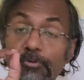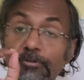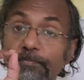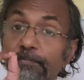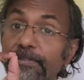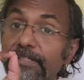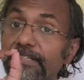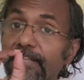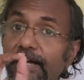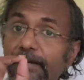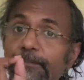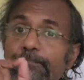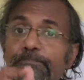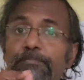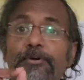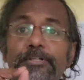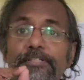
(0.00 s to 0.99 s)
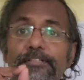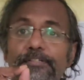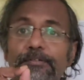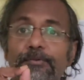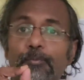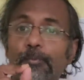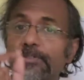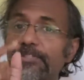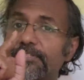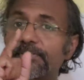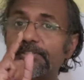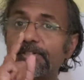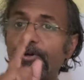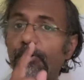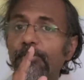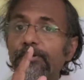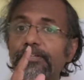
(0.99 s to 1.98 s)
would be that point which is
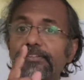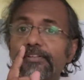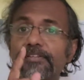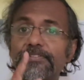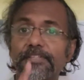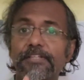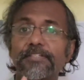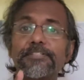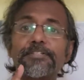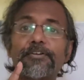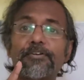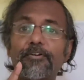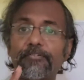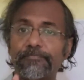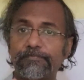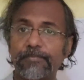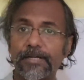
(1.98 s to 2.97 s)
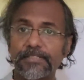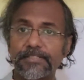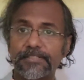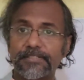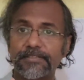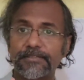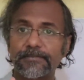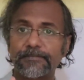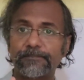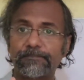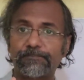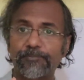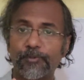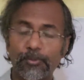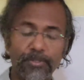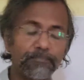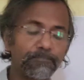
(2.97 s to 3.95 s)
called the center of mass.
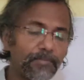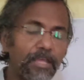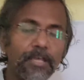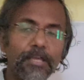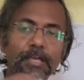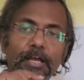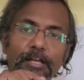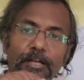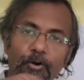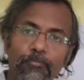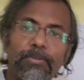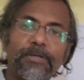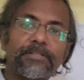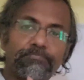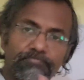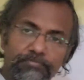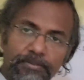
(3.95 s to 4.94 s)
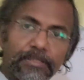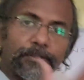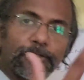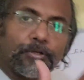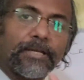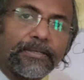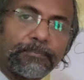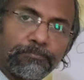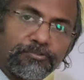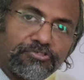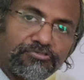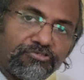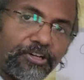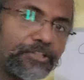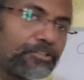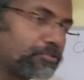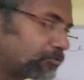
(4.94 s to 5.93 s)
Okay. Now, but let's
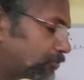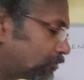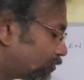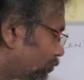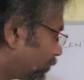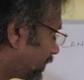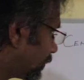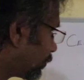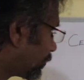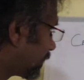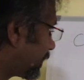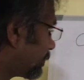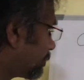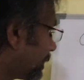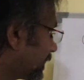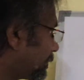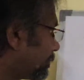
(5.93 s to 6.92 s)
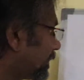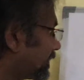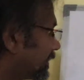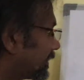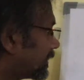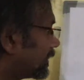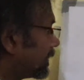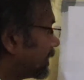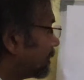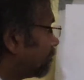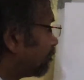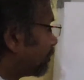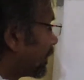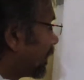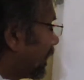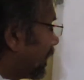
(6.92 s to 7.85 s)
try to look at it mathematically.